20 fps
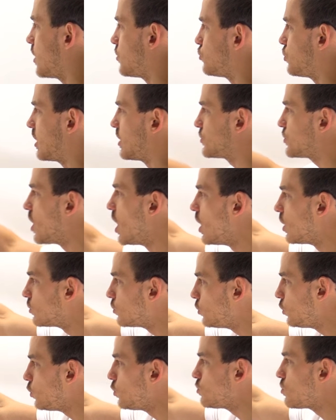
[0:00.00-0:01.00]
such as
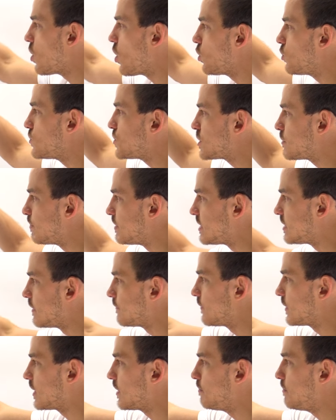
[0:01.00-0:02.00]
glucose,
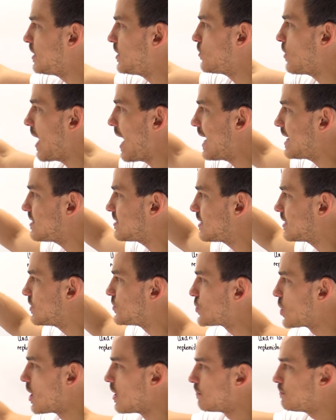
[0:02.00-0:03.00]
specific amino amino
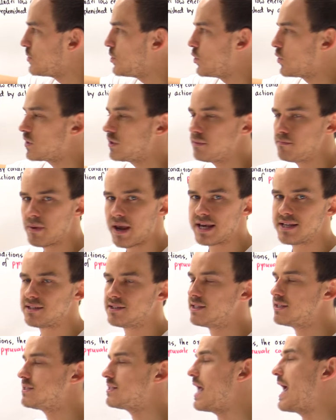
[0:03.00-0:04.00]
acids, purine
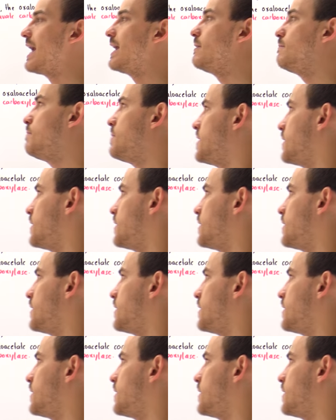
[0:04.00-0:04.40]
bases, and